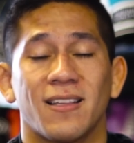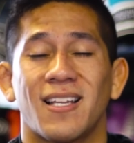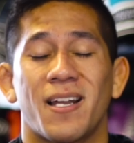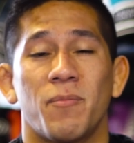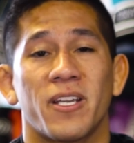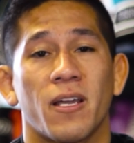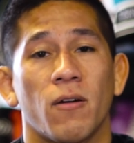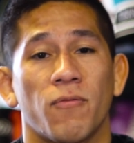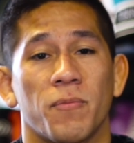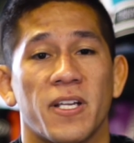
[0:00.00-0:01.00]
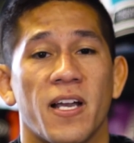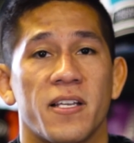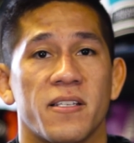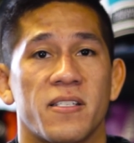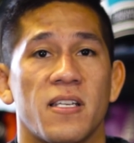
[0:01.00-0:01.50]
a lot of big help from the
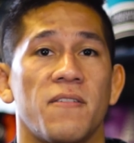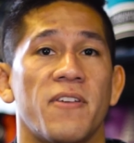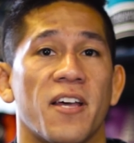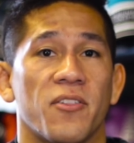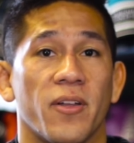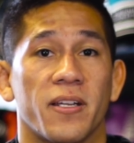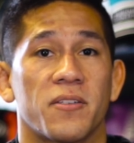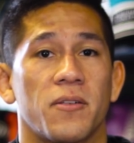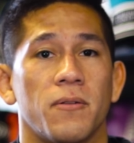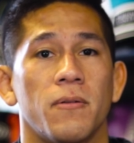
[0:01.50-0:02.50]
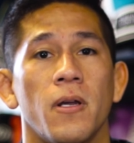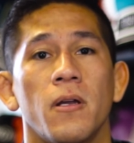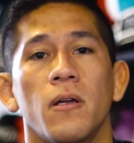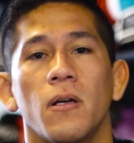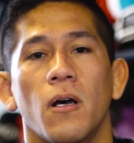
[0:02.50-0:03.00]
guys at CEV Athletics too.
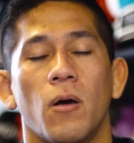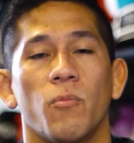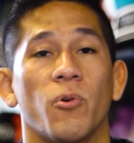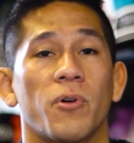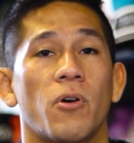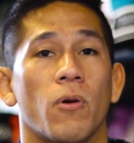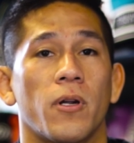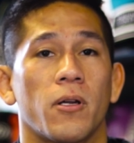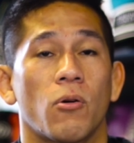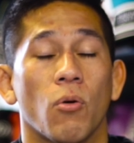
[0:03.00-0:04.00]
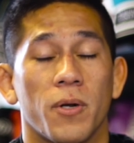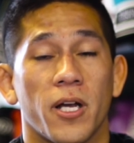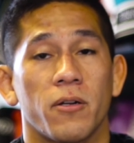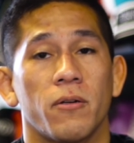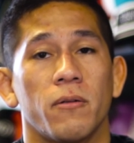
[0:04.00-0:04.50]
Ruin
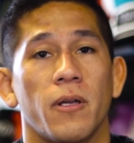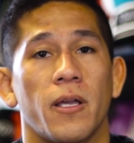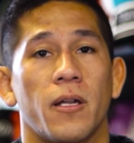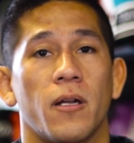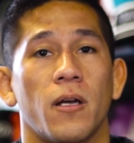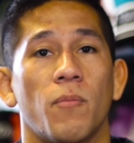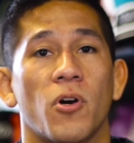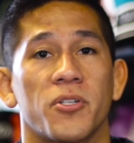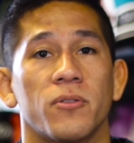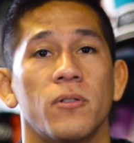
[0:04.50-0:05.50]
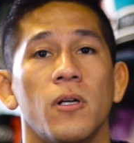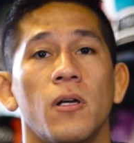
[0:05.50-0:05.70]
Coronado and Marshall.